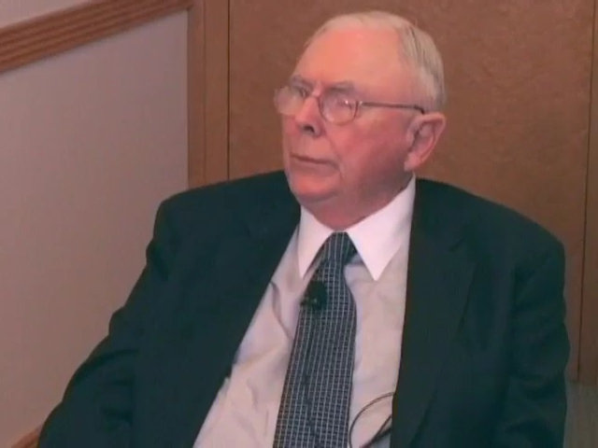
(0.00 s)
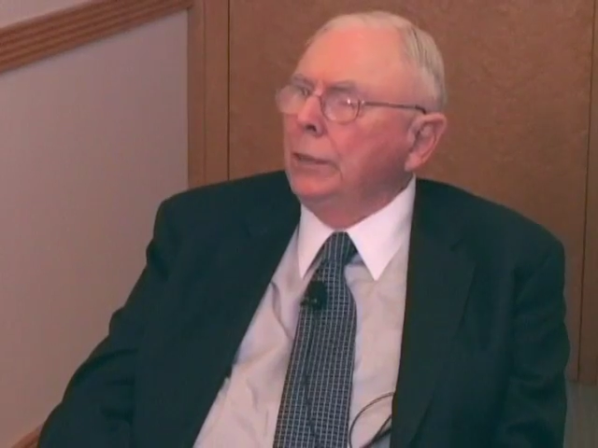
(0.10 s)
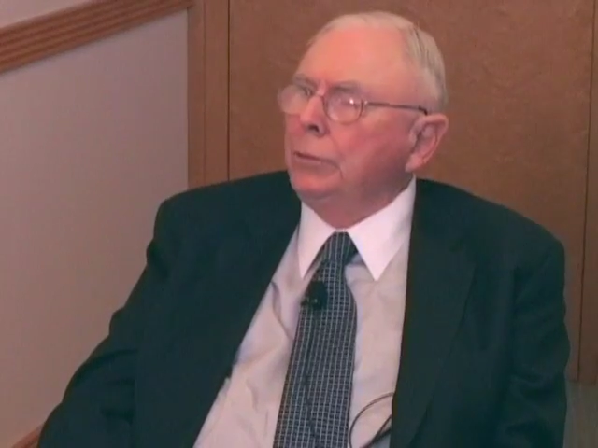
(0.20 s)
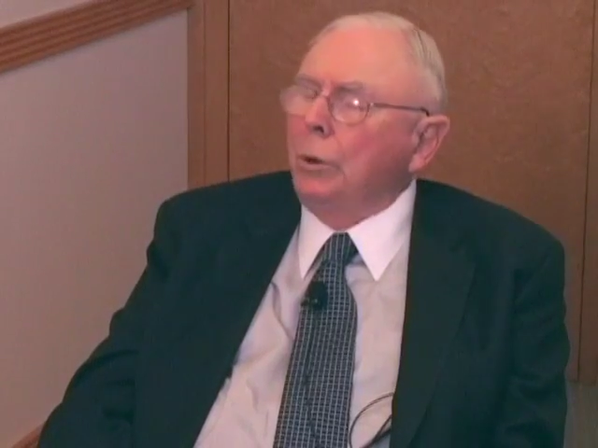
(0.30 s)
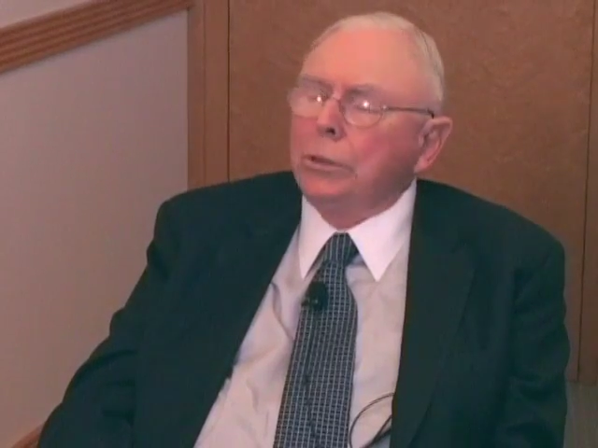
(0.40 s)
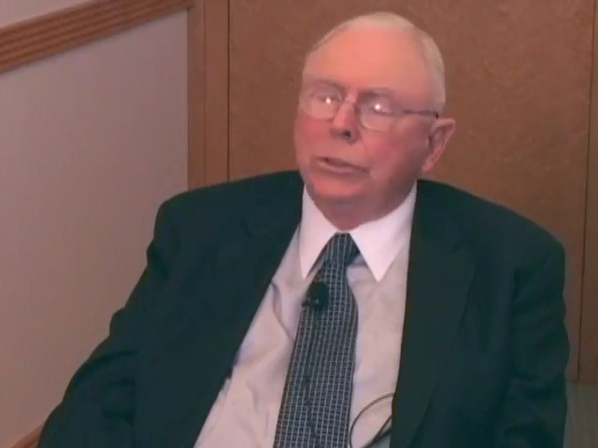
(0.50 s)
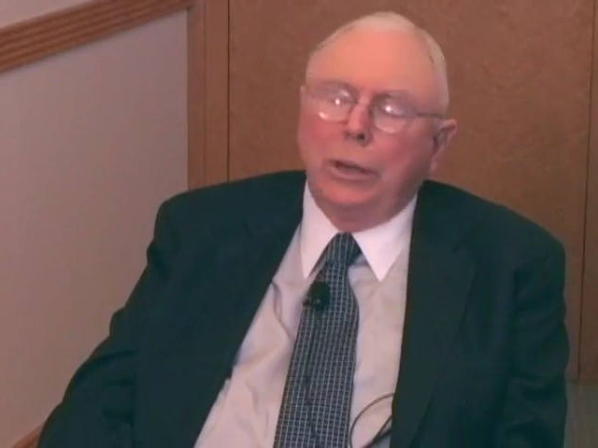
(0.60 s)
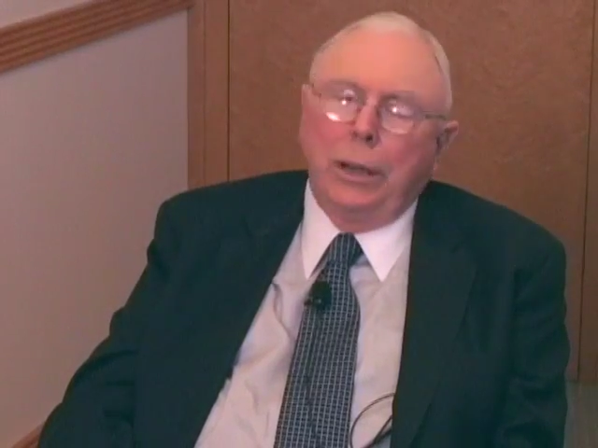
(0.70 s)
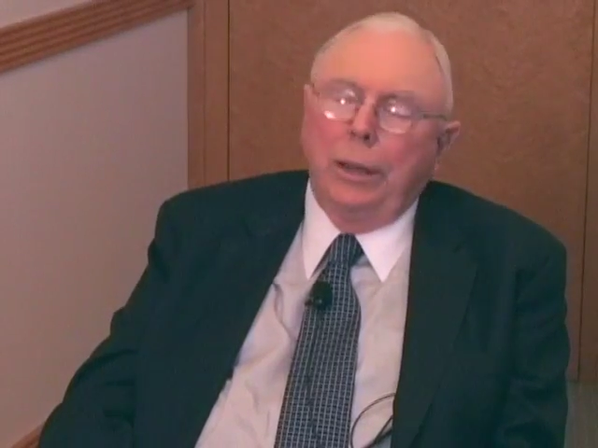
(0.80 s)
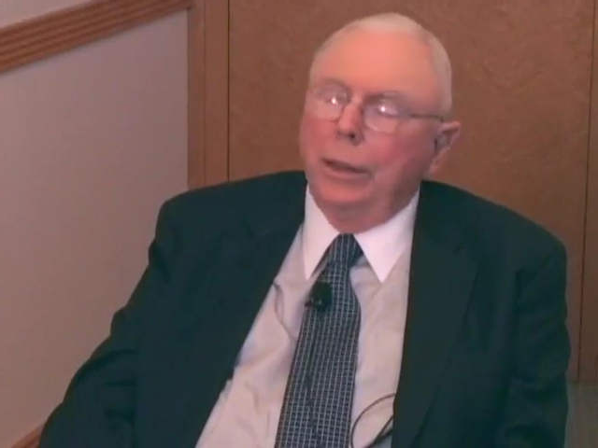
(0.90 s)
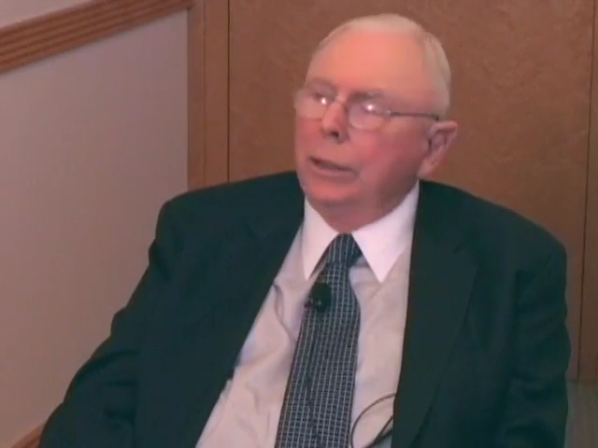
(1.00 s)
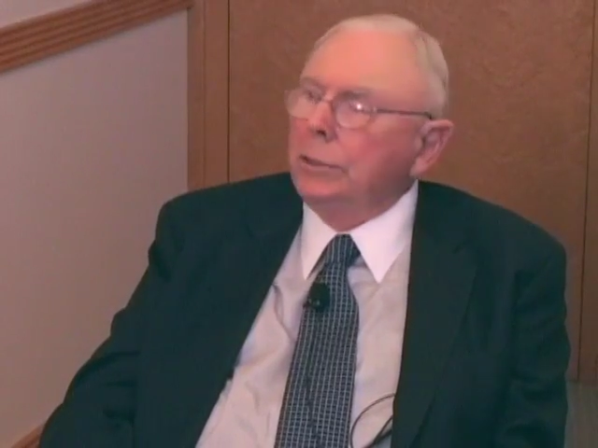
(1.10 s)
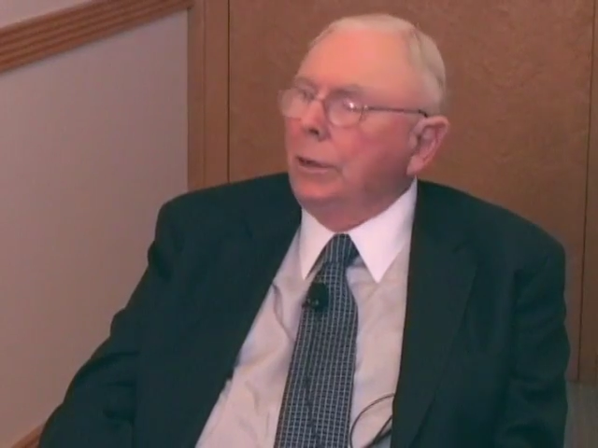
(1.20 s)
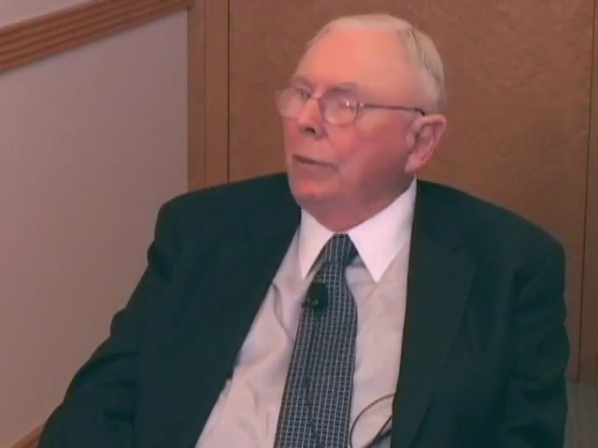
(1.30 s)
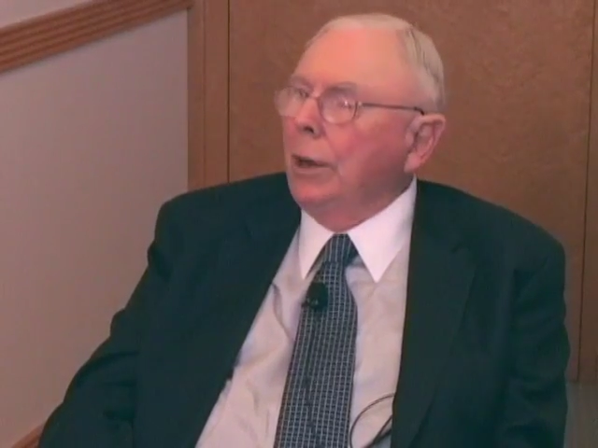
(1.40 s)
it's worse than anything
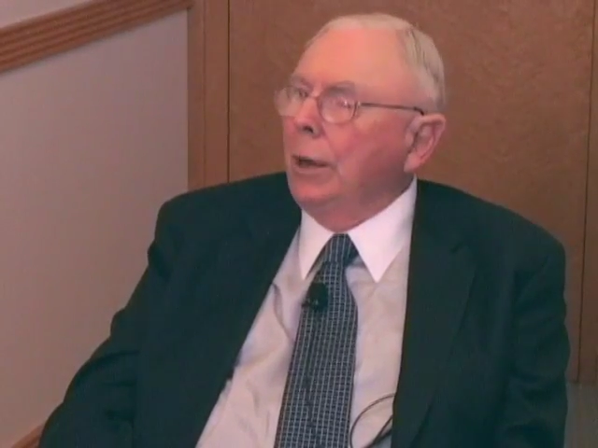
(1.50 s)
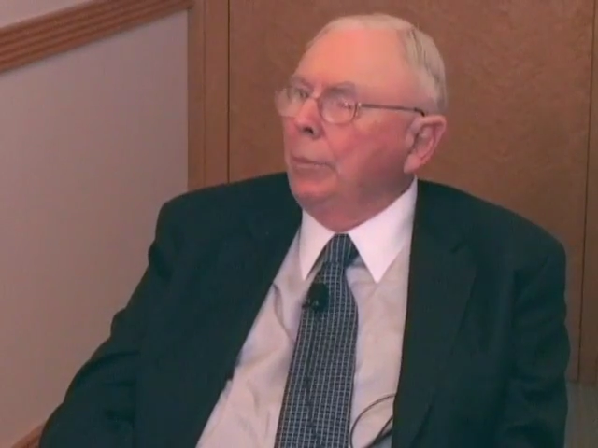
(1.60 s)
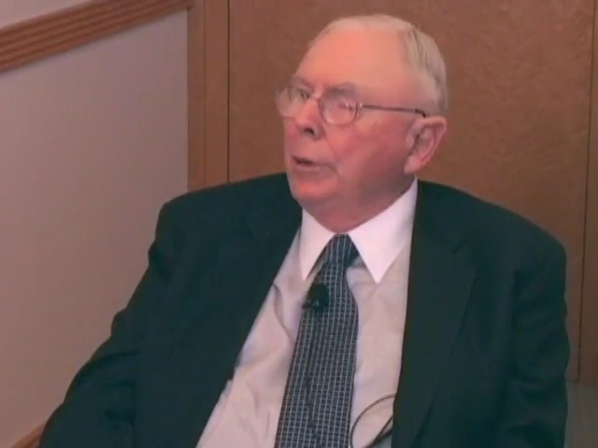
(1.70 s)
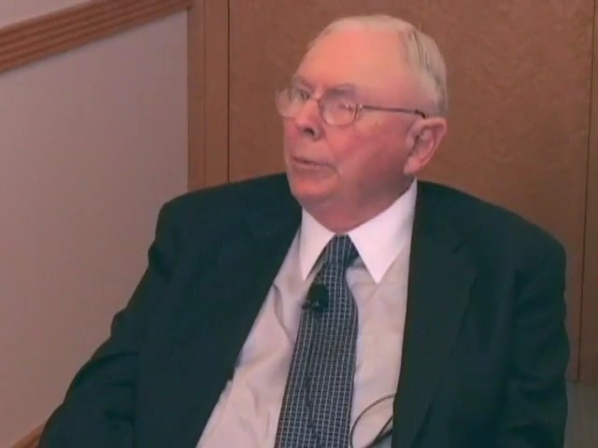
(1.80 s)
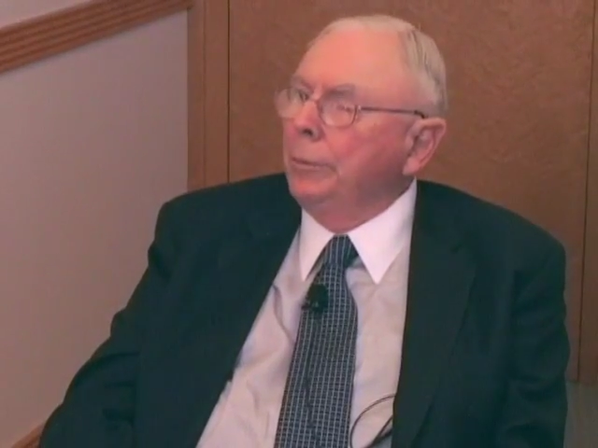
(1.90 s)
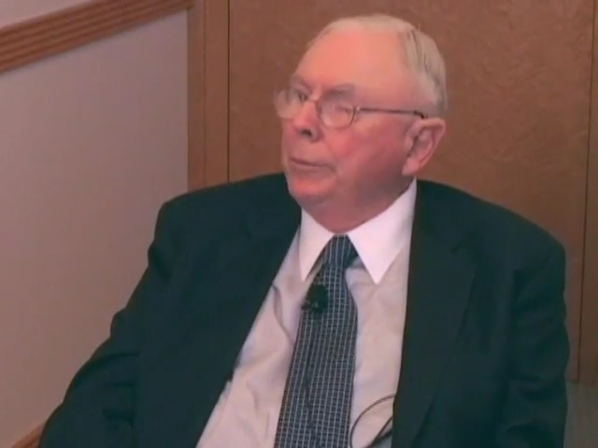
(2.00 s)
that's ever happened.